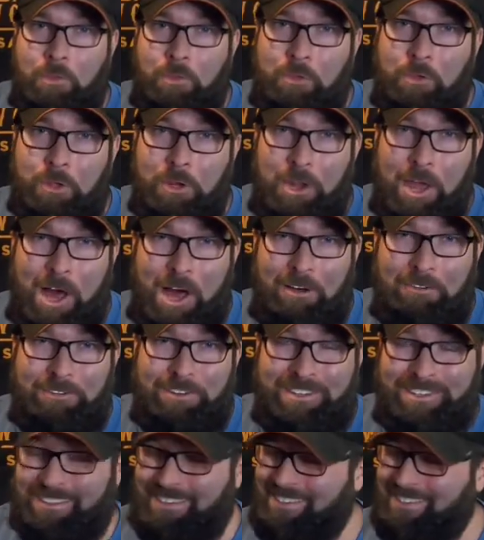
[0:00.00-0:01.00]
Good enough.
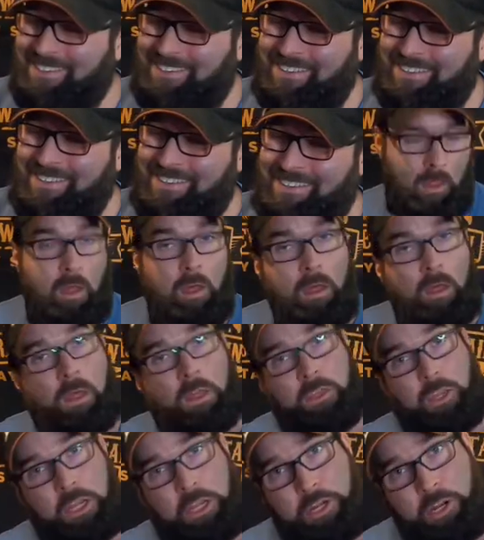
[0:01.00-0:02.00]

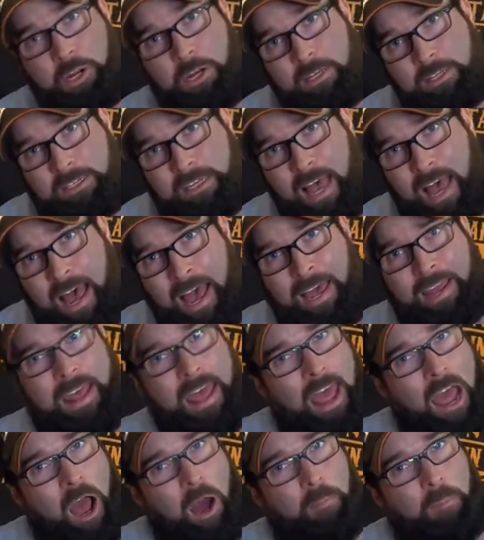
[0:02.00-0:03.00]
Then you need to decide
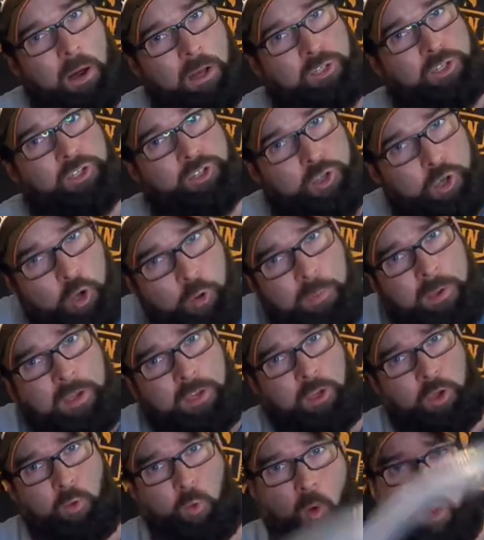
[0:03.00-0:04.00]
how much tubing
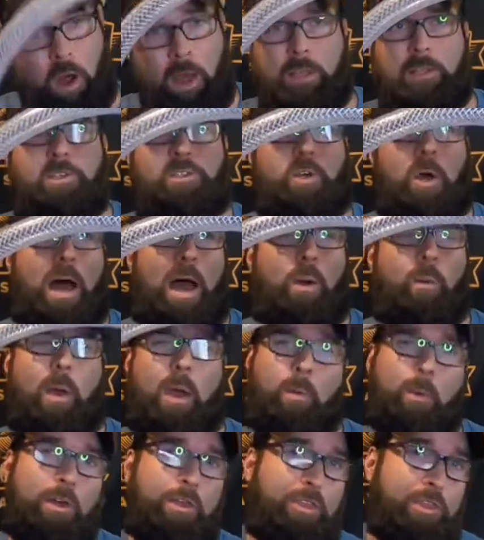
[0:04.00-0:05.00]
you want. So I
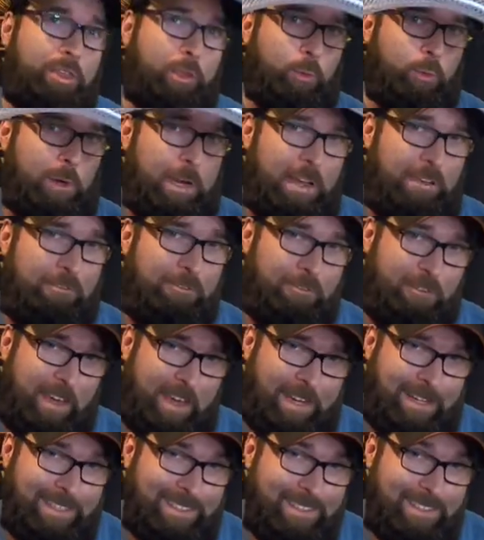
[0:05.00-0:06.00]
went with 3
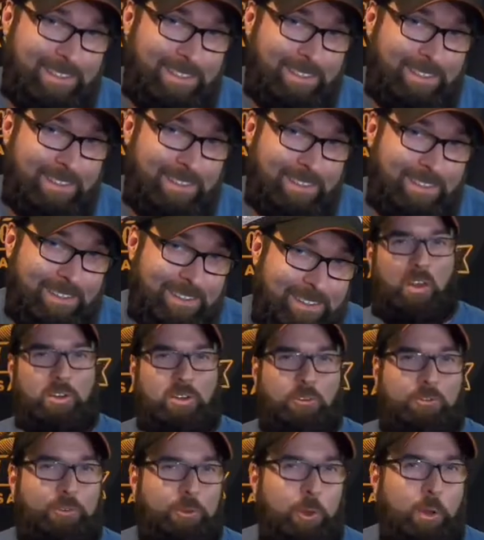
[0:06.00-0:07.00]
feet. There's
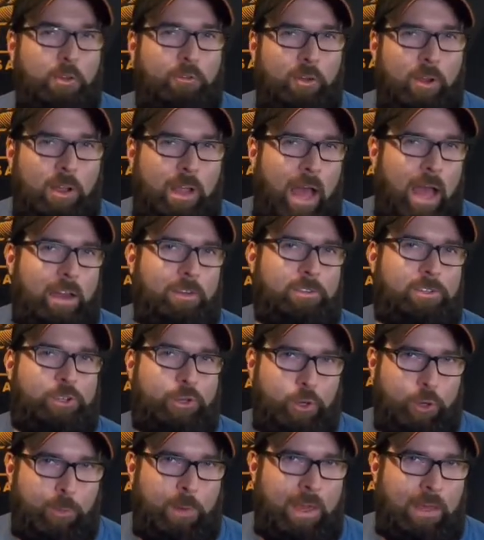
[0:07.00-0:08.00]
a few different kind of
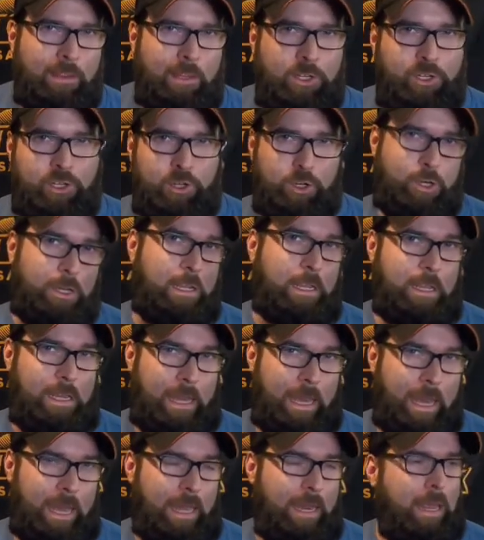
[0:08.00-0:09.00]
tubing that you can
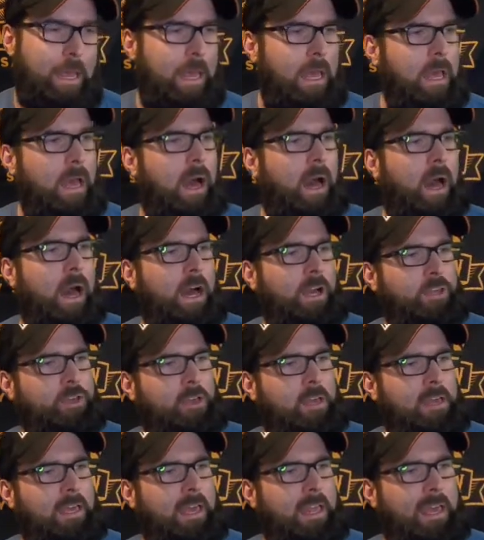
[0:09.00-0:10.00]
get. You
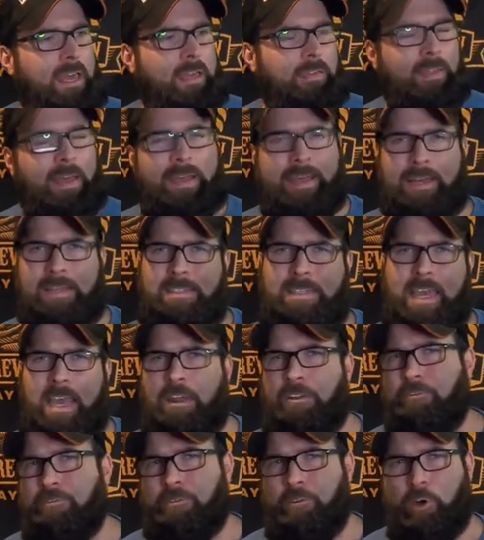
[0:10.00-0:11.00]
can get it in like a
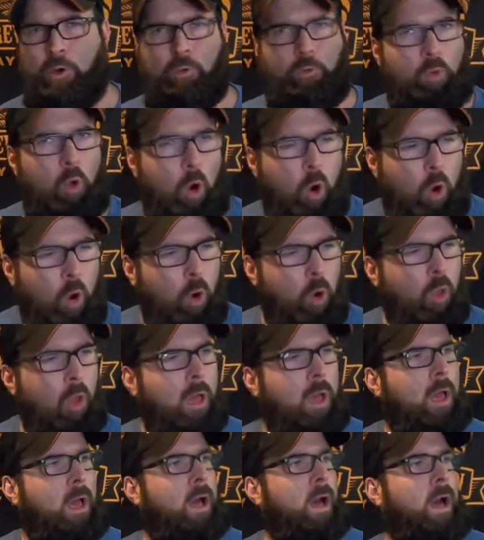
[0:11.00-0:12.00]
10-foot roll.
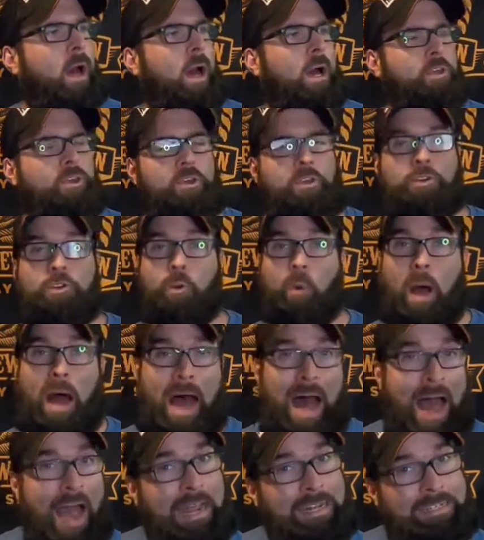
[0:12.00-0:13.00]
You can do what
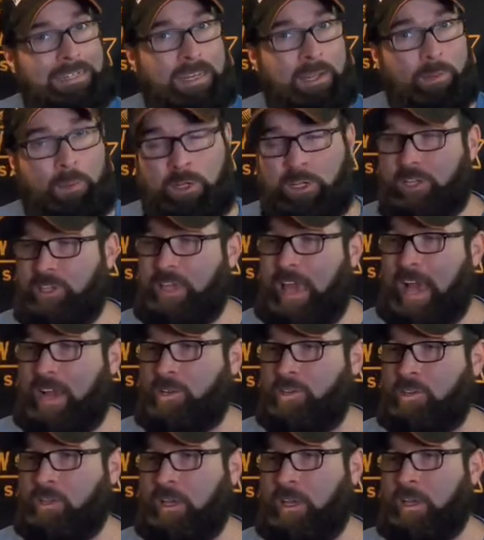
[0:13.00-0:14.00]
I did, which is
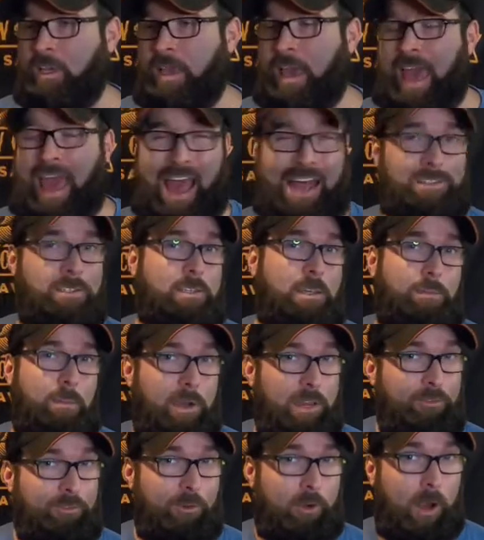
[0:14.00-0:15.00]
actually ask
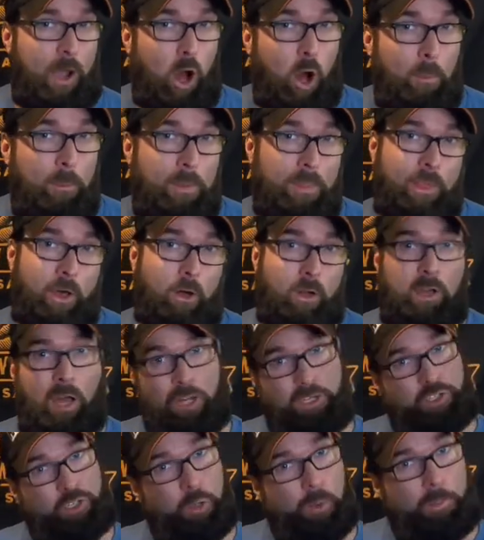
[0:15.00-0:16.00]
somebody for help and they'll
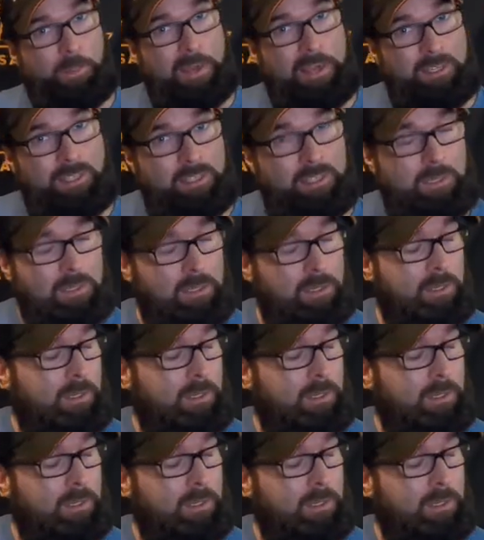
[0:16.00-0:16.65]
cut you a piece.